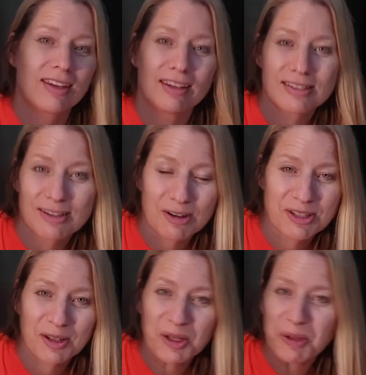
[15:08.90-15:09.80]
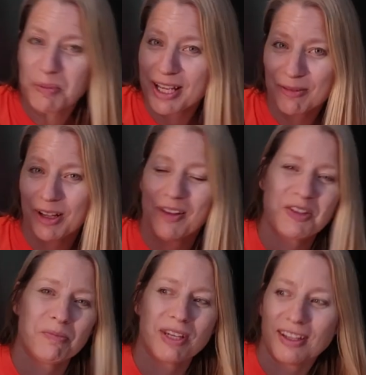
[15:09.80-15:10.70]
It starts in a little bit. We all have
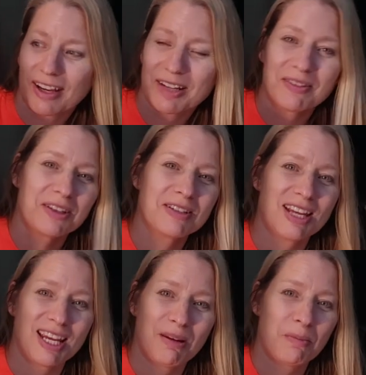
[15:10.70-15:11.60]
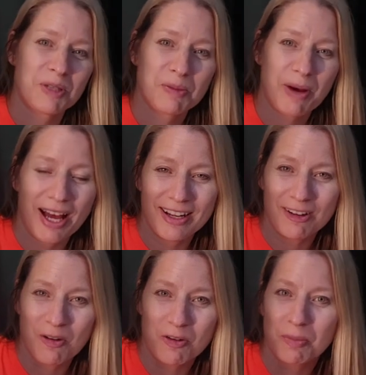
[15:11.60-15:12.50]
to meet kind of in the same spot
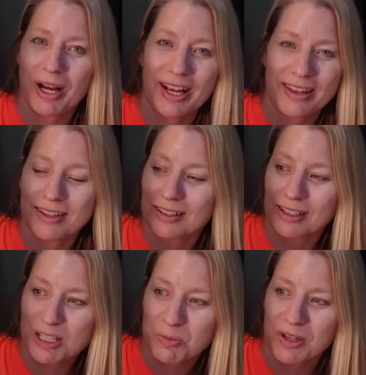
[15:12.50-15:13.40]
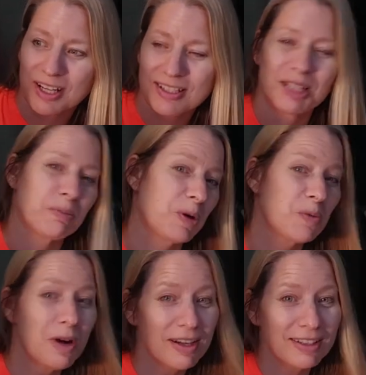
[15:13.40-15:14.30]
over by the springs on the
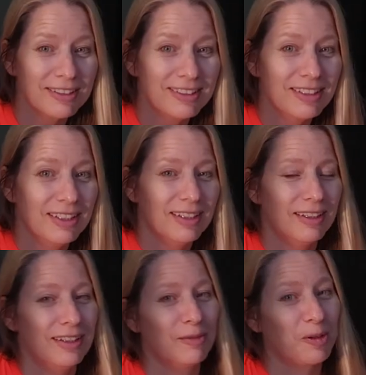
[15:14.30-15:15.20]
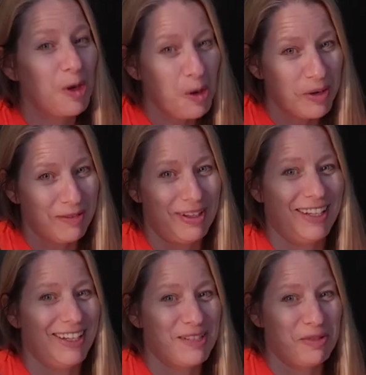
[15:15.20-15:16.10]
boardwalk, and we're hoping we
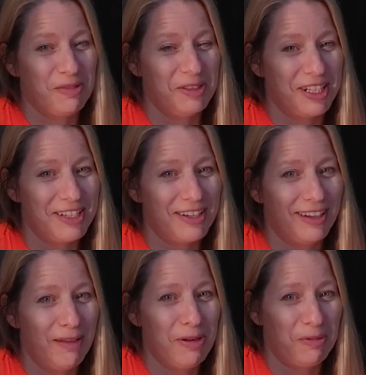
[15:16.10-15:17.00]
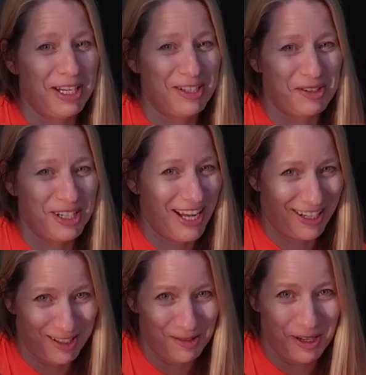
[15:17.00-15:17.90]
can get some good footage. I've been researching how
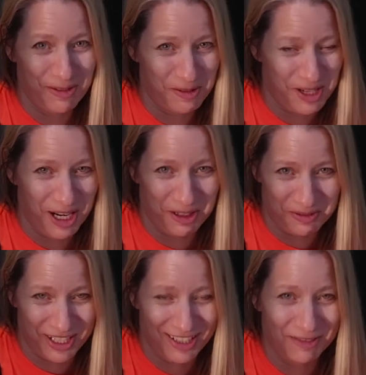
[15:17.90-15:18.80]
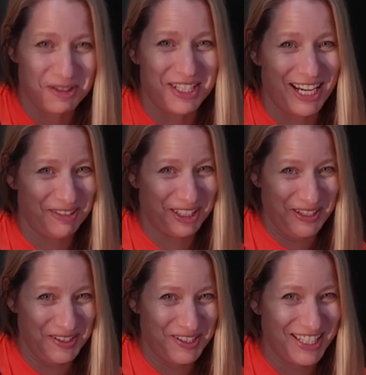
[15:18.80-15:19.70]
to do night photography. We'll see how it
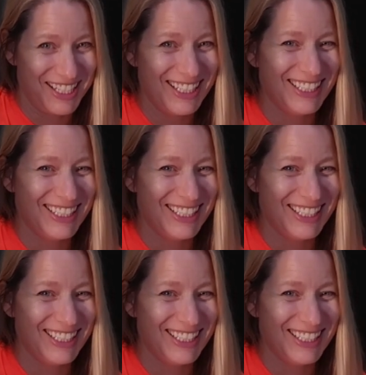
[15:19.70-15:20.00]
goes.